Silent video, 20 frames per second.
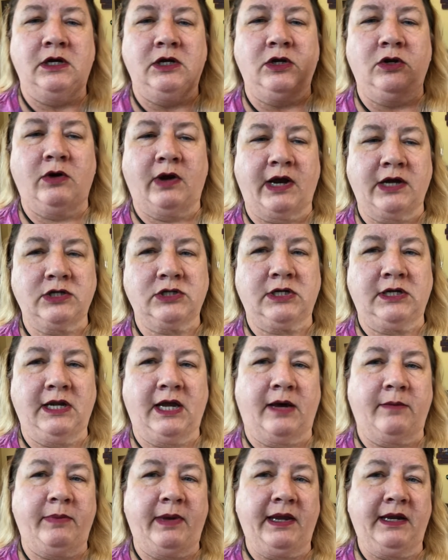you're actually
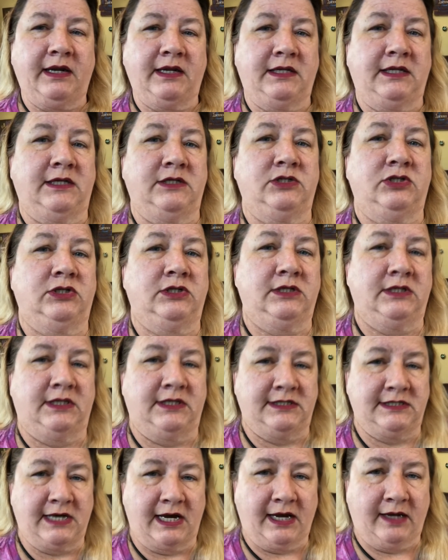not paying attention to
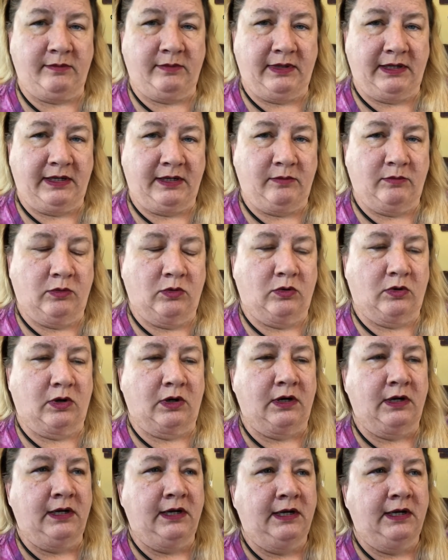the time anymore.